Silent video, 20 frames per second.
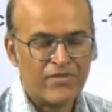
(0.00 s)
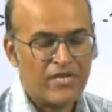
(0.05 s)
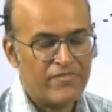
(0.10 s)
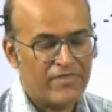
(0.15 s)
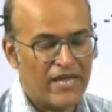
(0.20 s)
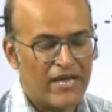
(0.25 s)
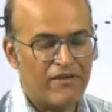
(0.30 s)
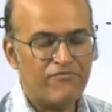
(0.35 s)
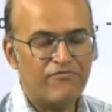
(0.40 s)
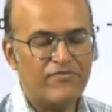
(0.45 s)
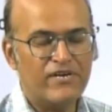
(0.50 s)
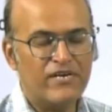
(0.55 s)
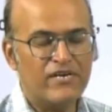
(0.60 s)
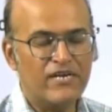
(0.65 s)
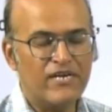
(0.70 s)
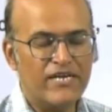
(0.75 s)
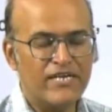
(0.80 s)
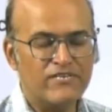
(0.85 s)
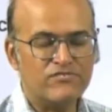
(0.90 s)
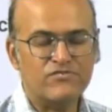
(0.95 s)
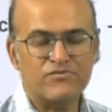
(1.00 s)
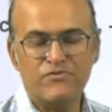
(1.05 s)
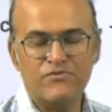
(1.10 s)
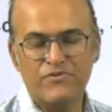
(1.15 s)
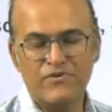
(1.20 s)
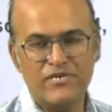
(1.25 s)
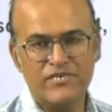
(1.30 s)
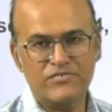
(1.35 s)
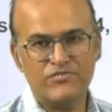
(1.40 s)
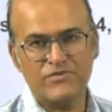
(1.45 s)
Definitely
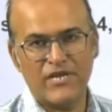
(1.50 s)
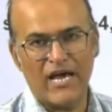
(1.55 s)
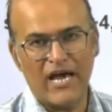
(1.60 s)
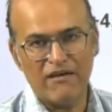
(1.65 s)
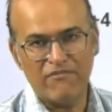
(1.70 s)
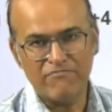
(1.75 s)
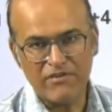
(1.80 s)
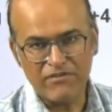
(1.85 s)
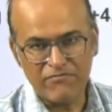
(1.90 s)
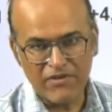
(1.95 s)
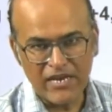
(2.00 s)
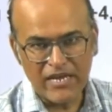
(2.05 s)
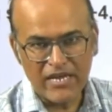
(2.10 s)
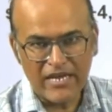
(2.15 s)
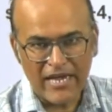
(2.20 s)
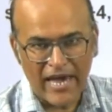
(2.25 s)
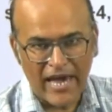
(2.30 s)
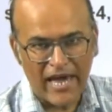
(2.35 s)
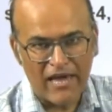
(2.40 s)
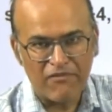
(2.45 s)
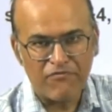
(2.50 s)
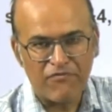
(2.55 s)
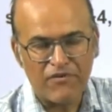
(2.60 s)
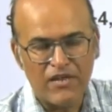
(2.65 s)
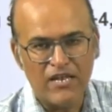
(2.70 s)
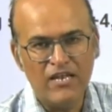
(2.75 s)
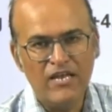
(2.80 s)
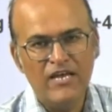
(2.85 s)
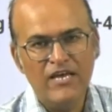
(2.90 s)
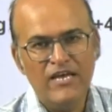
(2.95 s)
students should have been very
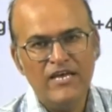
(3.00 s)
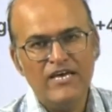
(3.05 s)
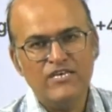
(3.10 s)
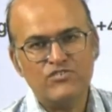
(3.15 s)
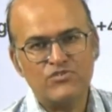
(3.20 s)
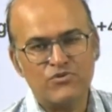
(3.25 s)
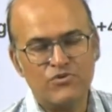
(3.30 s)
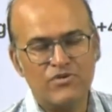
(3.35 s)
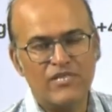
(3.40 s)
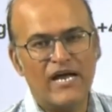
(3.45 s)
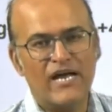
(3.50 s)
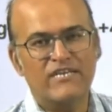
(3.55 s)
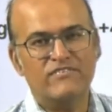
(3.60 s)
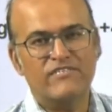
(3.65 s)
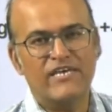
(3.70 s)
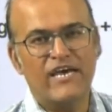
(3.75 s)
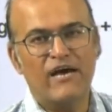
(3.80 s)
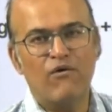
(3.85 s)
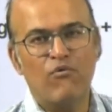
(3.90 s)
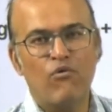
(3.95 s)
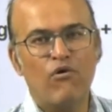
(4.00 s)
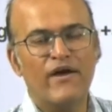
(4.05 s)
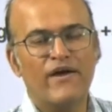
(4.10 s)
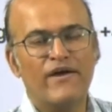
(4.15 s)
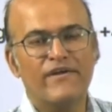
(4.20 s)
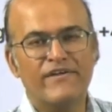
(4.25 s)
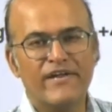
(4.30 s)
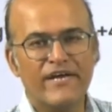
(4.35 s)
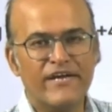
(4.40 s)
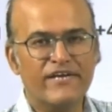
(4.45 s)
careful so that they
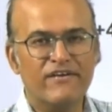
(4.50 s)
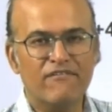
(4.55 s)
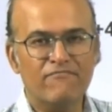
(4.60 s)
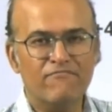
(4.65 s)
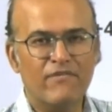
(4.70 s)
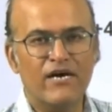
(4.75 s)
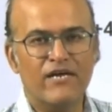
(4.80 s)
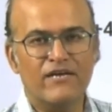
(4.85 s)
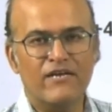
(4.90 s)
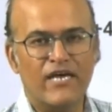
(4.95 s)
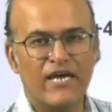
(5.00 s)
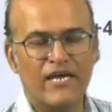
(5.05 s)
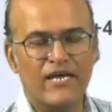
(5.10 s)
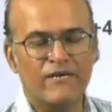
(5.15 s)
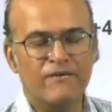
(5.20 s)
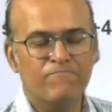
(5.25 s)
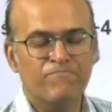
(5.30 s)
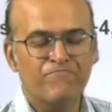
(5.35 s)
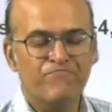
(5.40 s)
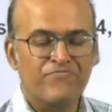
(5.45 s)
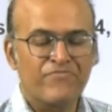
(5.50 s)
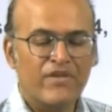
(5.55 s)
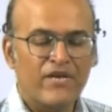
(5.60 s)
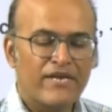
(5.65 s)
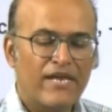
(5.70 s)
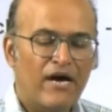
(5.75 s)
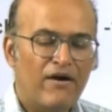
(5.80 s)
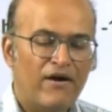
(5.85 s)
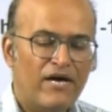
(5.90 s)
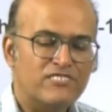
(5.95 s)
avoid negative marking.
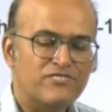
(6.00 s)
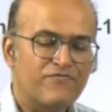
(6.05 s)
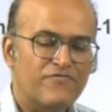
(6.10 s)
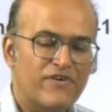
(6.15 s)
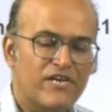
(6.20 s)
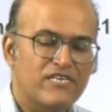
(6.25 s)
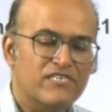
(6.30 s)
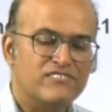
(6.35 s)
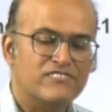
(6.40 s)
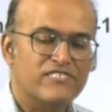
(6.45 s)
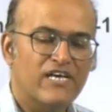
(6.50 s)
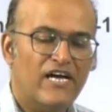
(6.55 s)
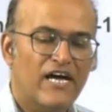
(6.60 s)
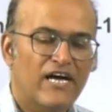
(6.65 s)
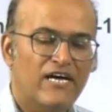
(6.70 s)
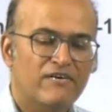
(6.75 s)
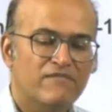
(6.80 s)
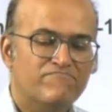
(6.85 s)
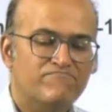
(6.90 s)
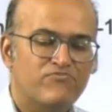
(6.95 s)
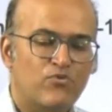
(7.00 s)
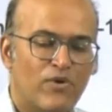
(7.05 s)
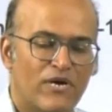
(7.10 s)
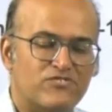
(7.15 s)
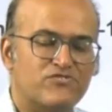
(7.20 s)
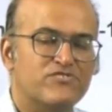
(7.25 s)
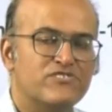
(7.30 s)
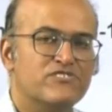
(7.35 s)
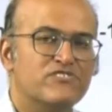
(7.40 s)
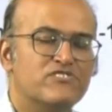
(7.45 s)
Now, as far as
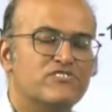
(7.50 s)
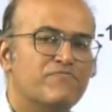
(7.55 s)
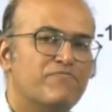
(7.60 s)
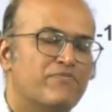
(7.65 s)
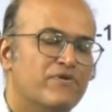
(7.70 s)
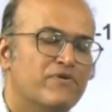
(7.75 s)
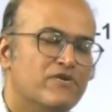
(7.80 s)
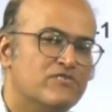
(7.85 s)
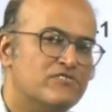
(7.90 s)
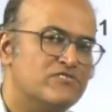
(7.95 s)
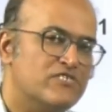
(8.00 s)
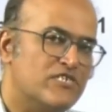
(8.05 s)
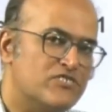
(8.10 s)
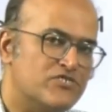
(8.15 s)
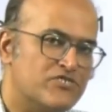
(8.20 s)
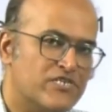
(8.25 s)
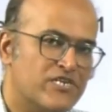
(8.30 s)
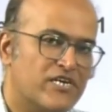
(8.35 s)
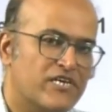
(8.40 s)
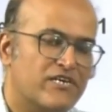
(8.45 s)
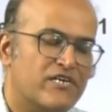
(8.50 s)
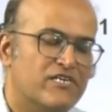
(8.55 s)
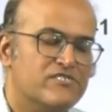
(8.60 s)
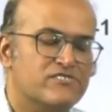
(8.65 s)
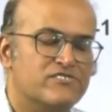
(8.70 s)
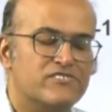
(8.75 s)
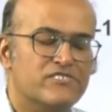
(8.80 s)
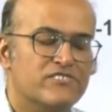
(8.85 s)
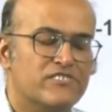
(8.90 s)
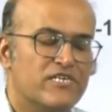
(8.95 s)
questions per section are
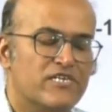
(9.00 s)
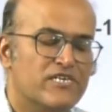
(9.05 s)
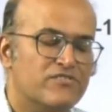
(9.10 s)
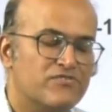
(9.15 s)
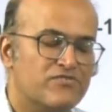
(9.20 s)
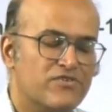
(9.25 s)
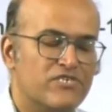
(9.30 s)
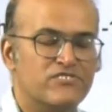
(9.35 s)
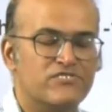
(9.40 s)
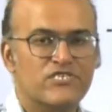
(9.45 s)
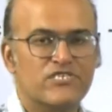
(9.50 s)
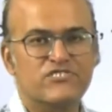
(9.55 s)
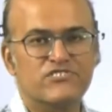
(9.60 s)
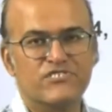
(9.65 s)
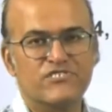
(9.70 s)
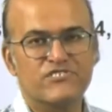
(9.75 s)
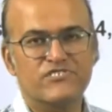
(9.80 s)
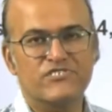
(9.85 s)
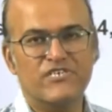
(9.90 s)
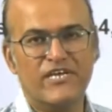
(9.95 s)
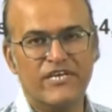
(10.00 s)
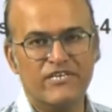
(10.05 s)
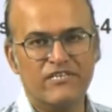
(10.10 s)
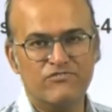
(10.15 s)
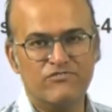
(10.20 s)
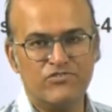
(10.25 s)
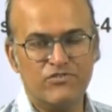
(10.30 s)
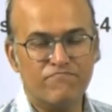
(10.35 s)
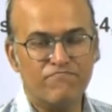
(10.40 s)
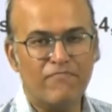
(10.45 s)
concerned, there are 3 sections in
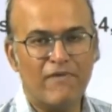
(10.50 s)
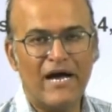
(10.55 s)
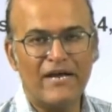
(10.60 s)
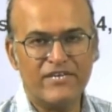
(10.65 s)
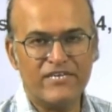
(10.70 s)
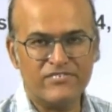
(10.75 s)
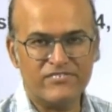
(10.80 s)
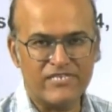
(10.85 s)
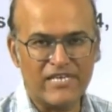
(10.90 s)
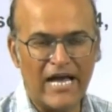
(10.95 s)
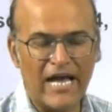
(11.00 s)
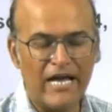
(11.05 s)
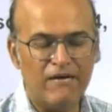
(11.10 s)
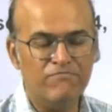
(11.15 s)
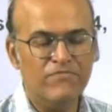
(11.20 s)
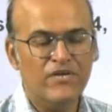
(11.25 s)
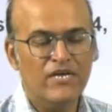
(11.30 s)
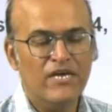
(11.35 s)
JIPMAT exam.